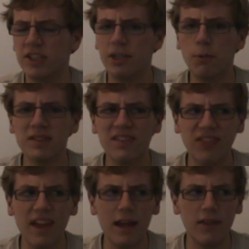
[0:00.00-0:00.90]
She wasn't
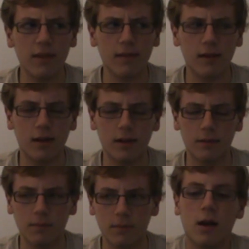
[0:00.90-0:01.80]
there this
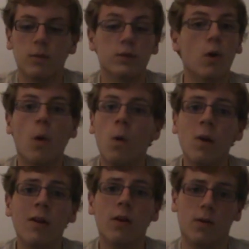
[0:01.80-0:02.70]
time. I was
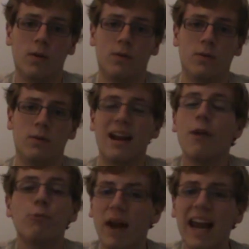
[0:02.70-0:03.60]
all alone, and I
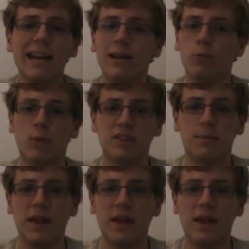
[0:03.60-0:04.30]
really didn't want to